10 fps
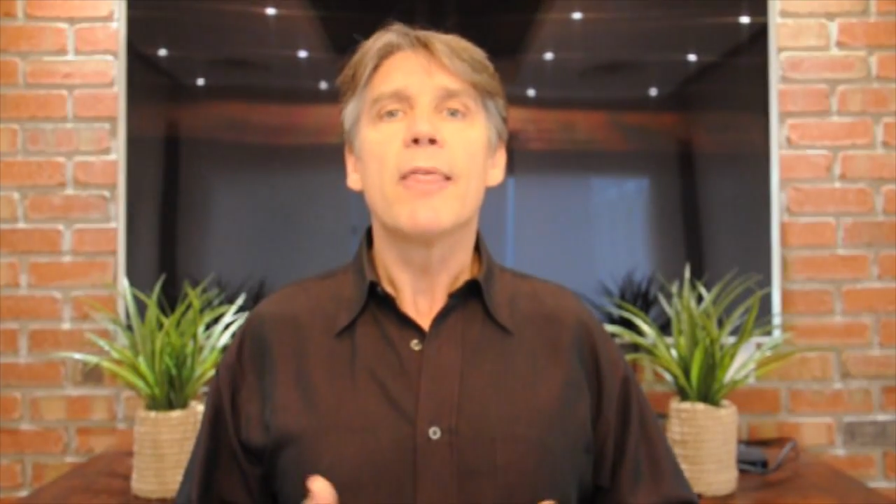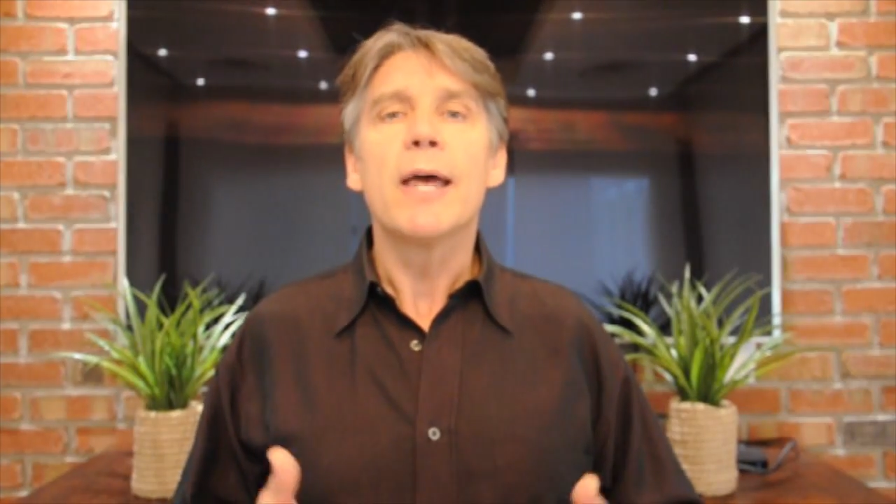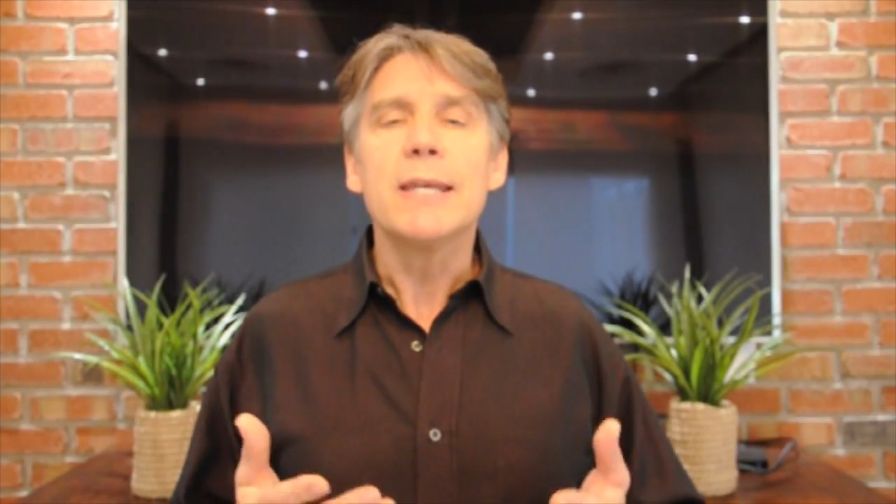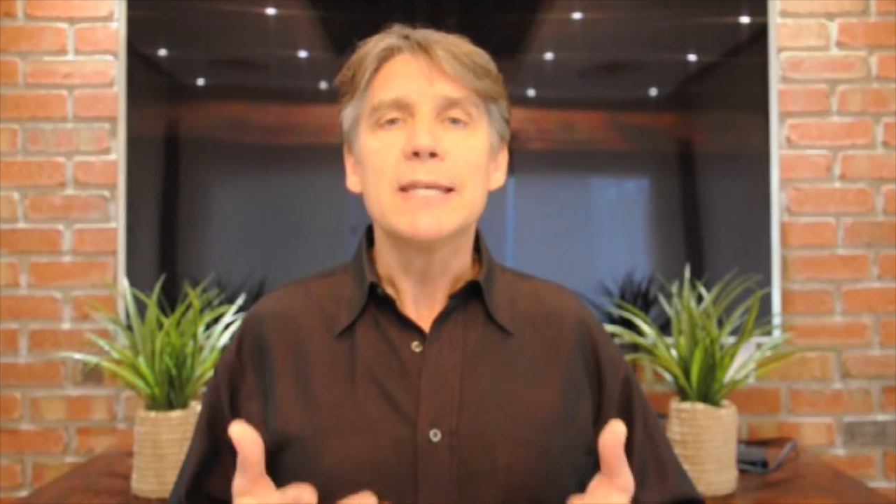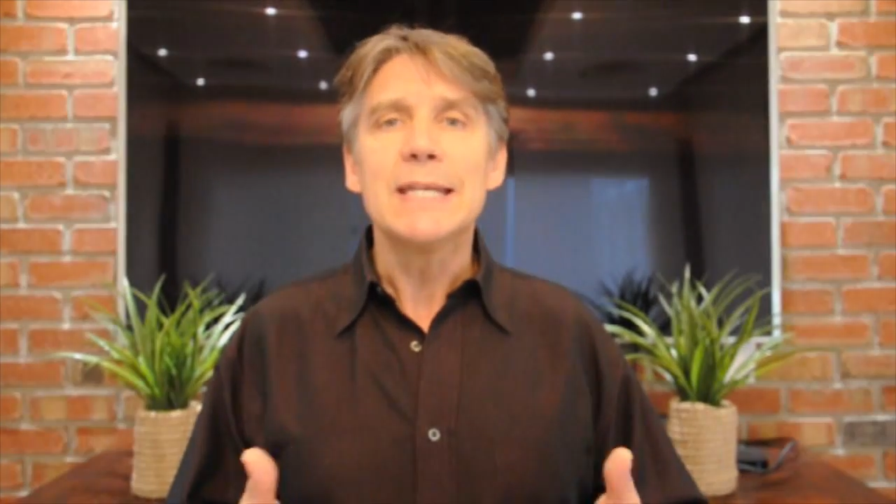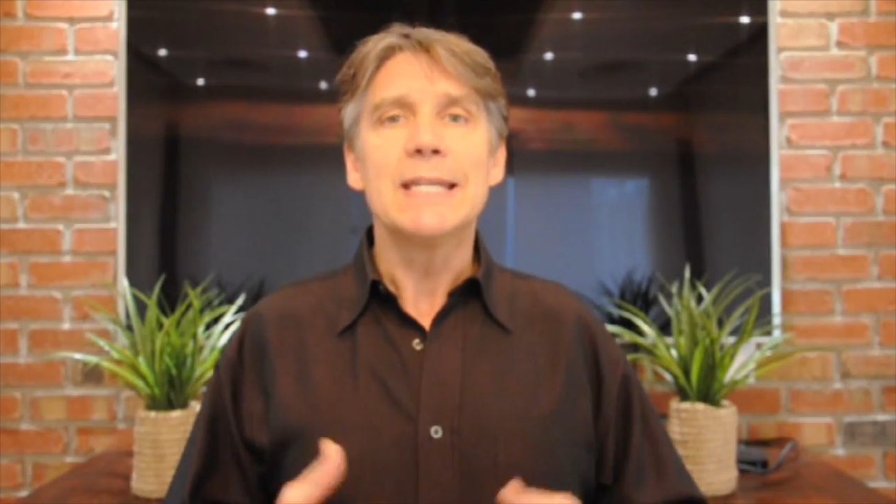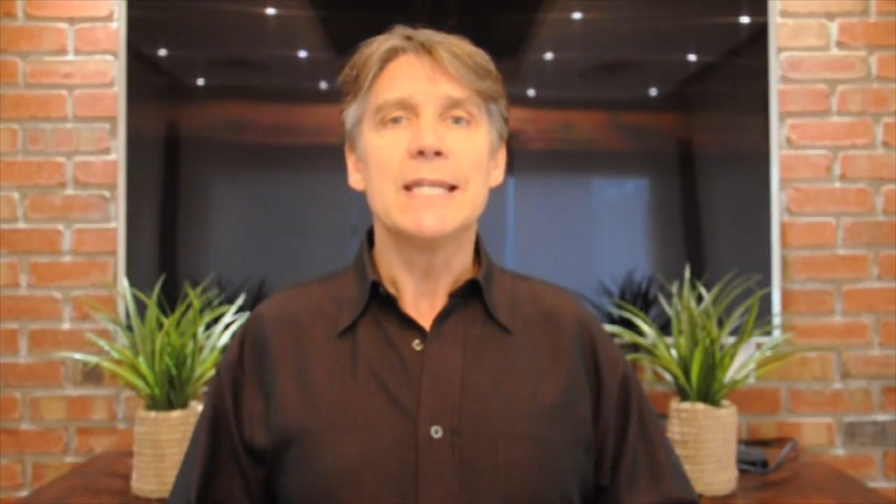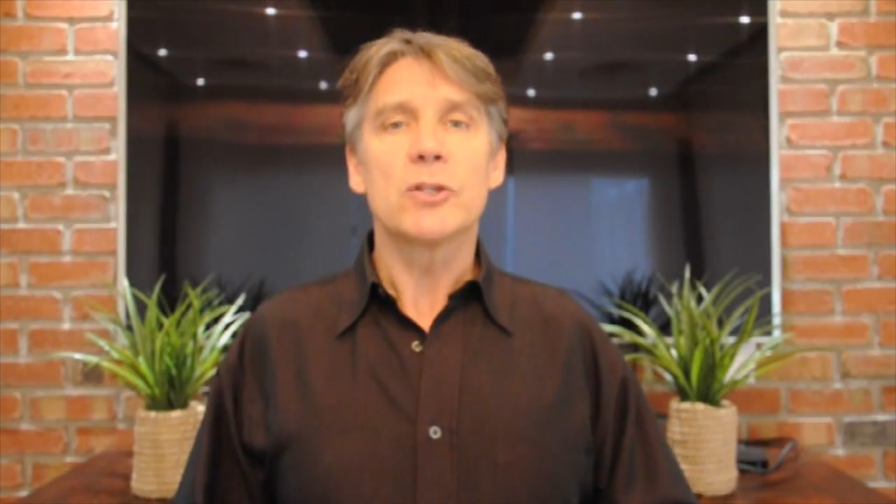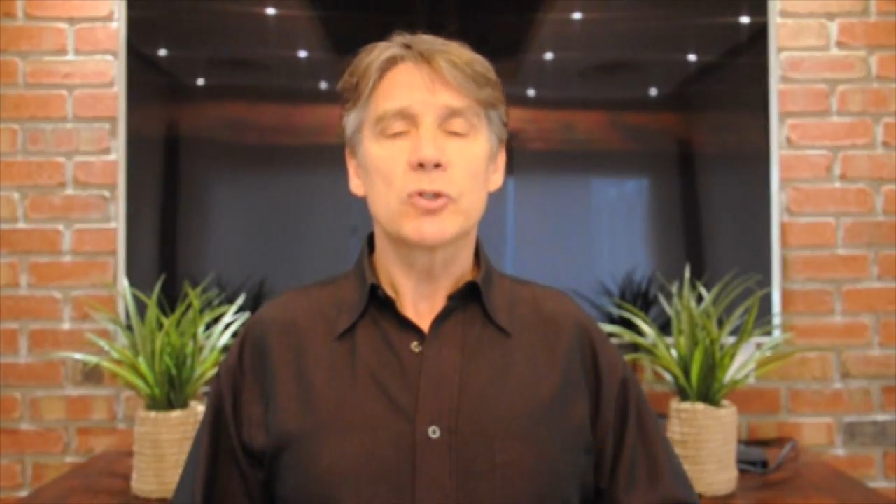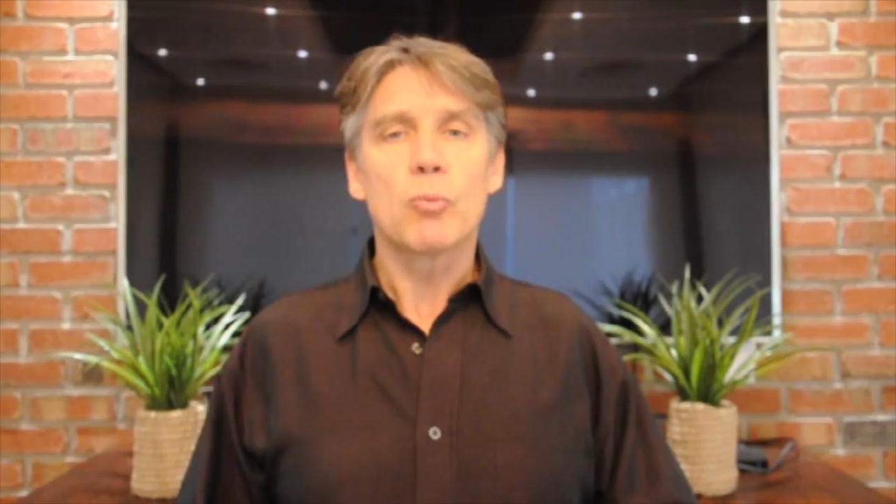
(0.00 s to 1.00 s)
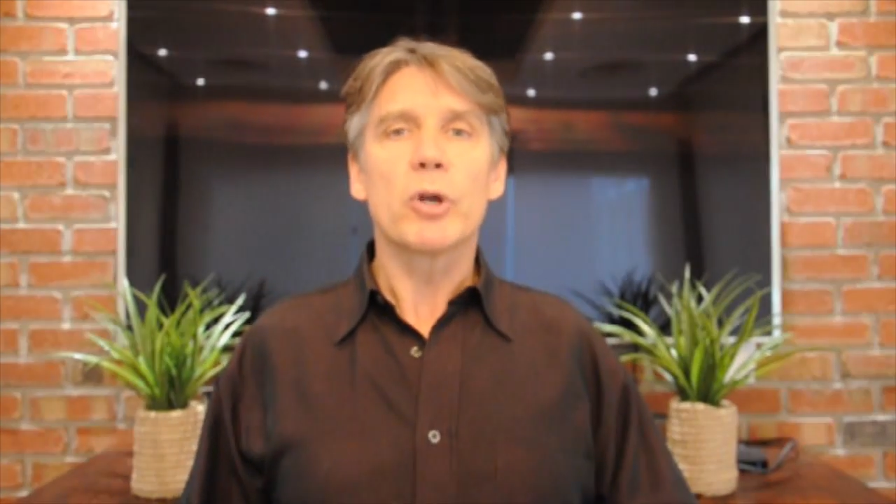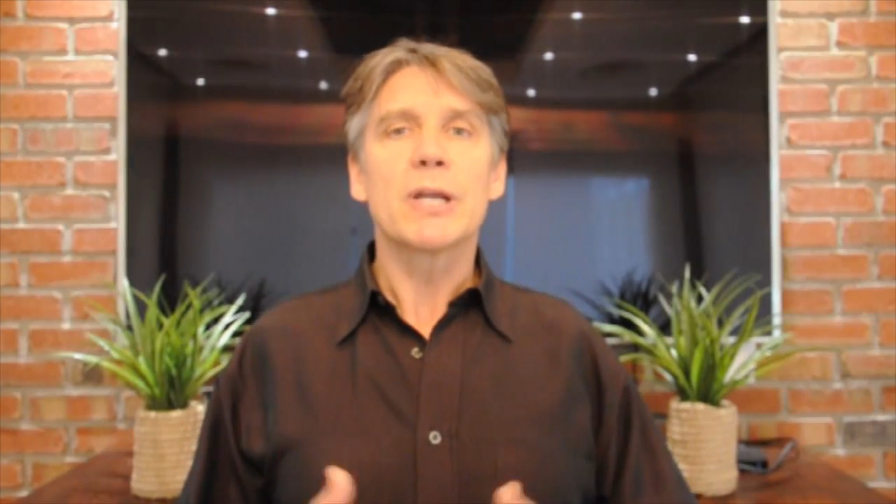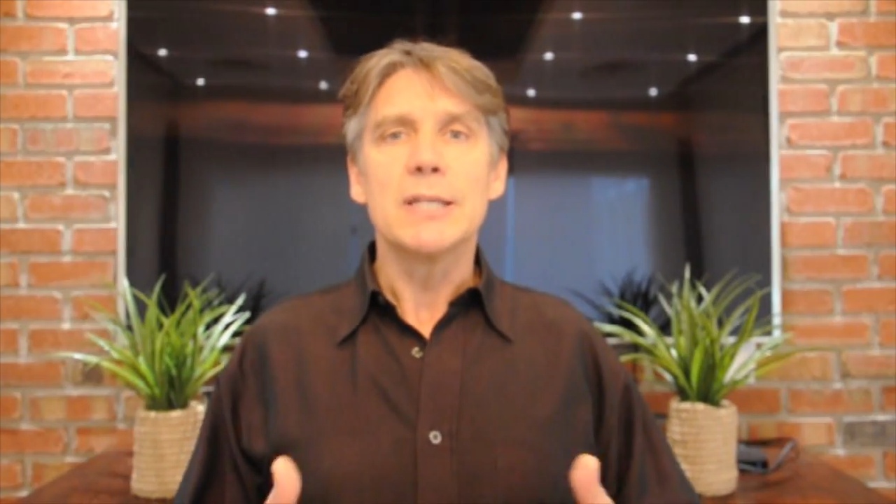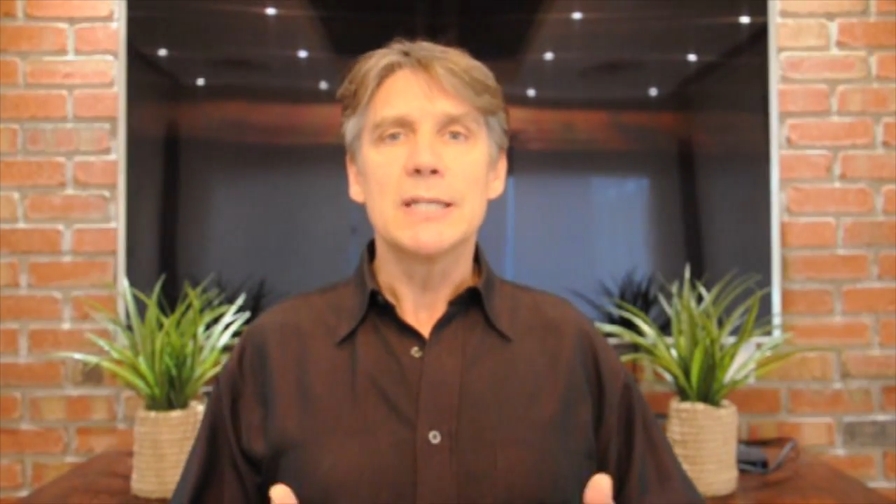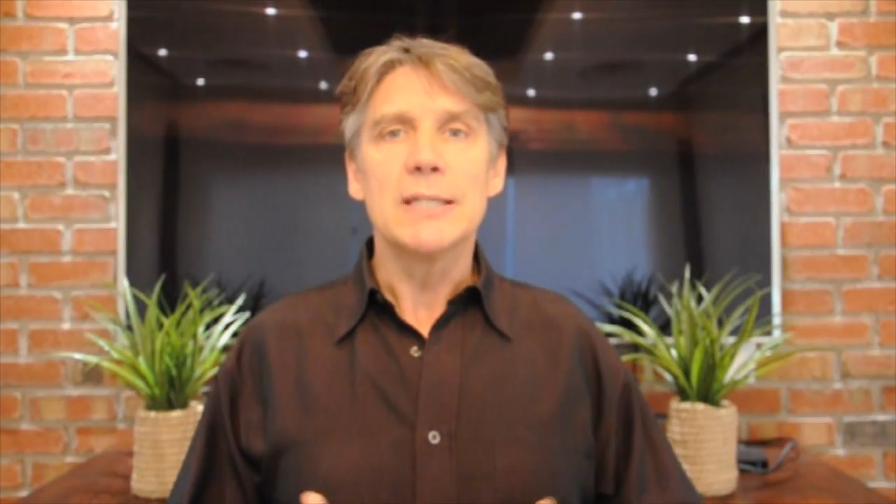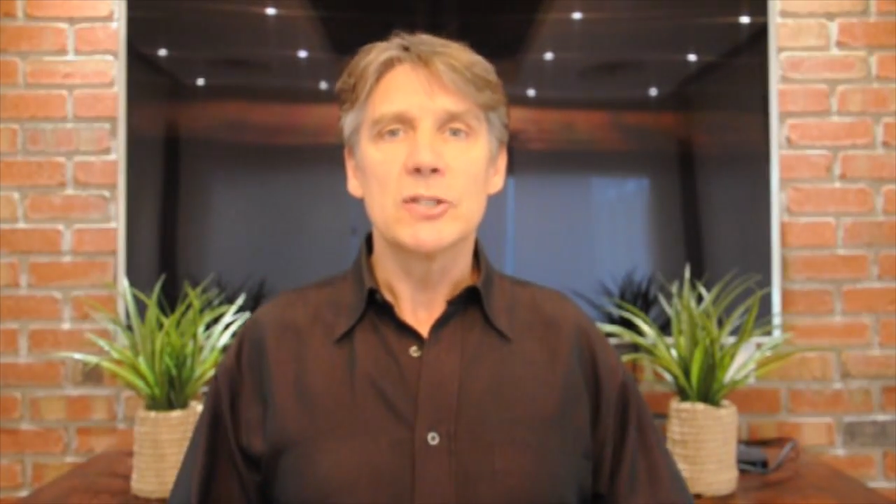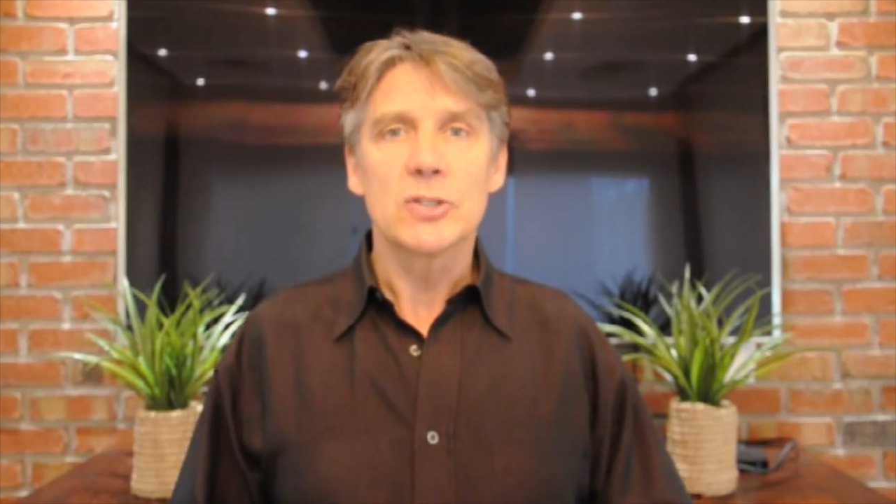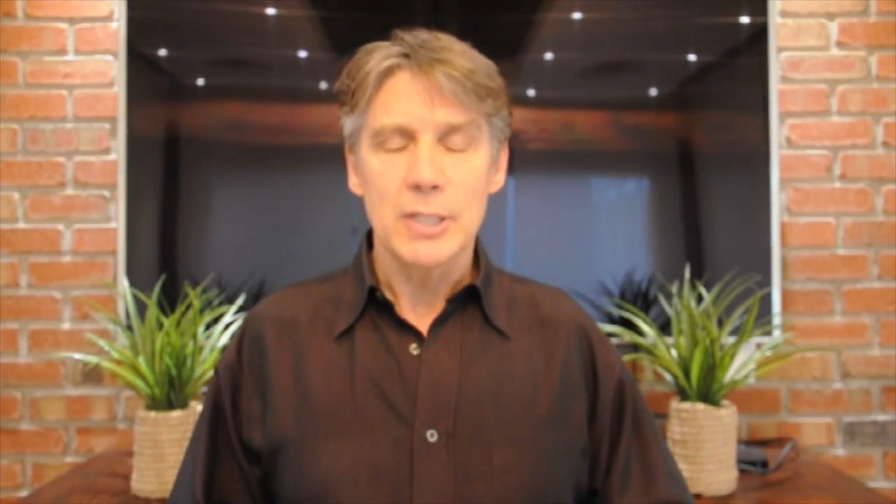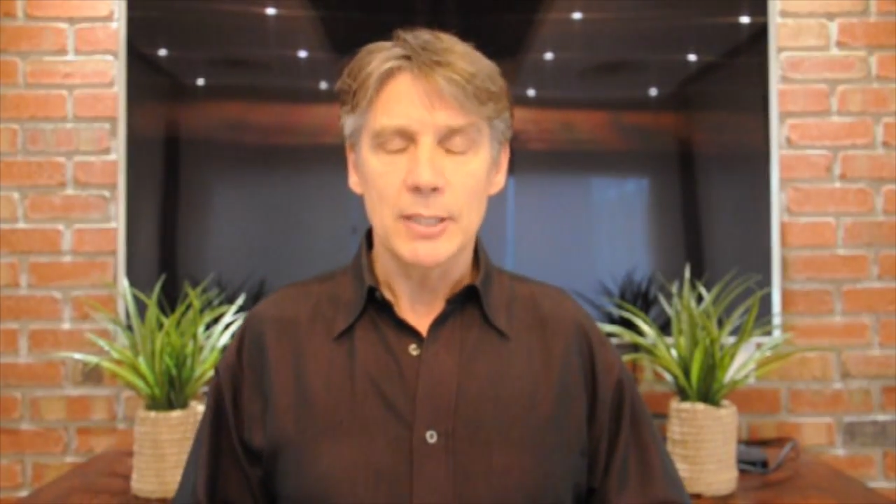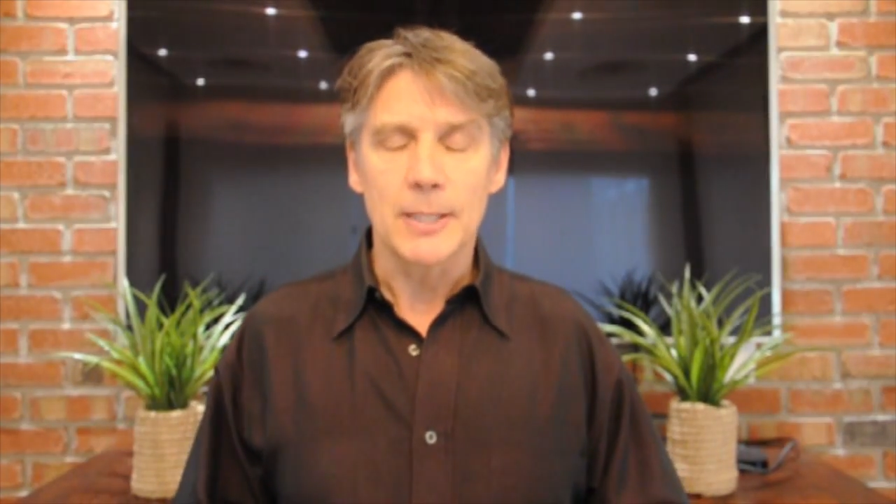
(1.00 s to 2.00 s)
that need this work and need
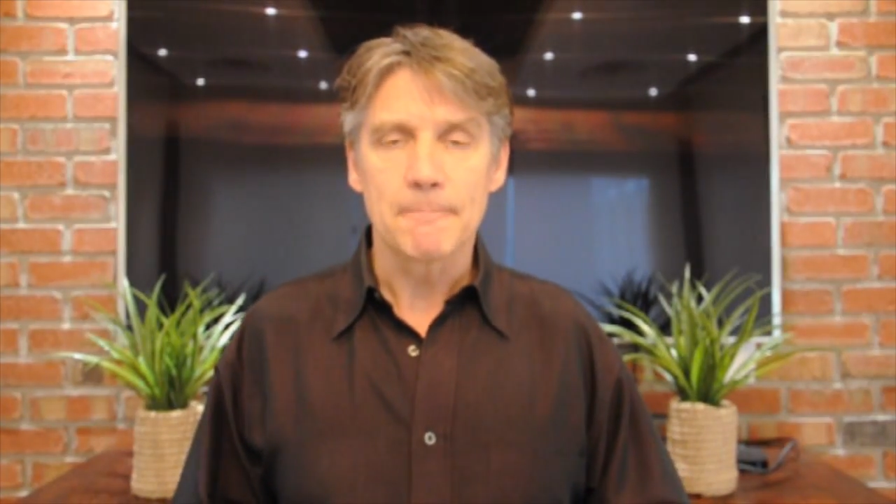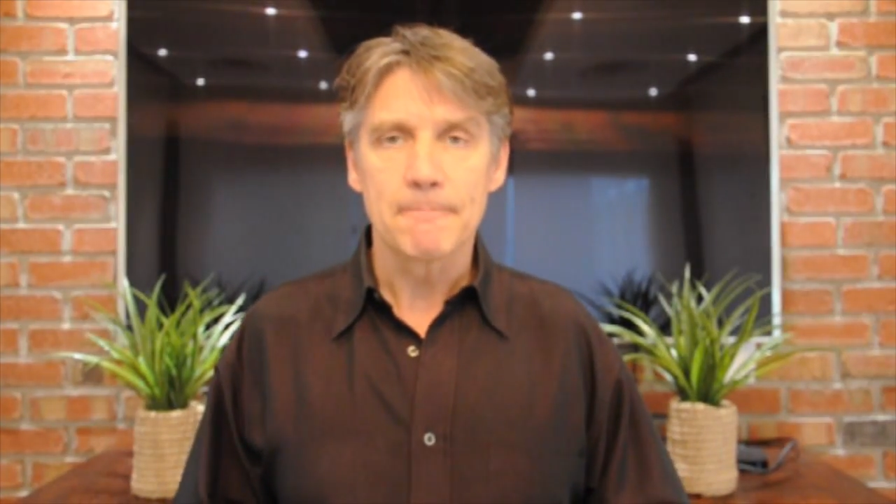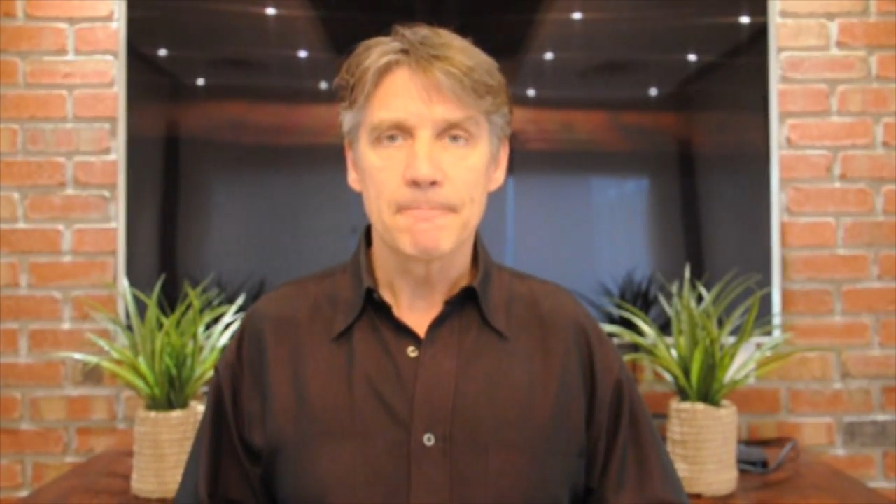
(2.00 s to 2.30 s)
this healing.